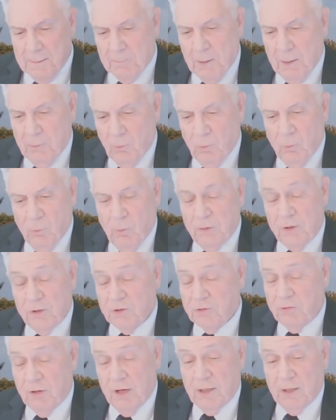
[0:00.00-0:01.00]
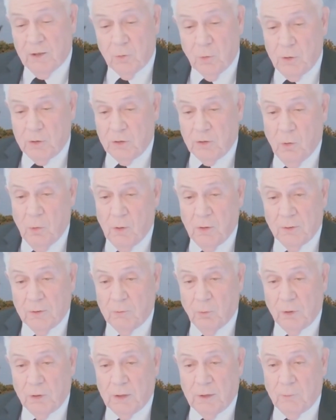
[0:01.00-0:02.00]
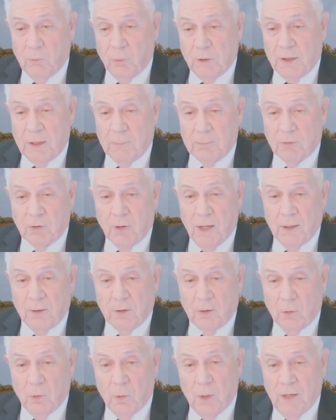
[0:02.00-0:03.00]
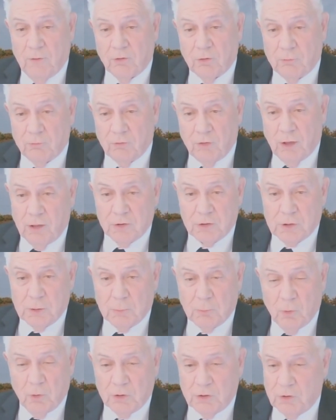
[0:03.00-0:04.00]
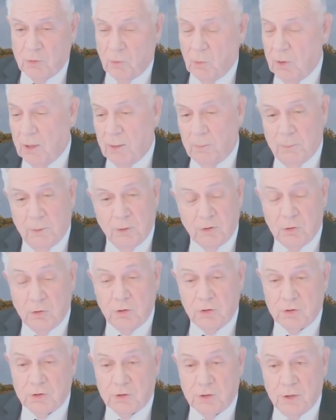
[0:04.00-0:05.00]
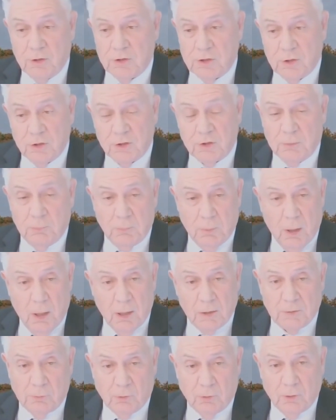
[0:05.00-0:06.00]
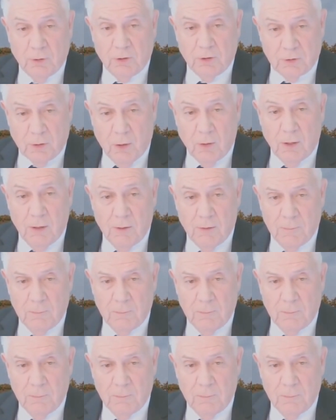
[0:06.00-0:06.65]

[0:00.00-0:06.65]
my we just finally quit going. We we kept trying to go have some fellowship once in a while, but you just it's just impossible. It's hard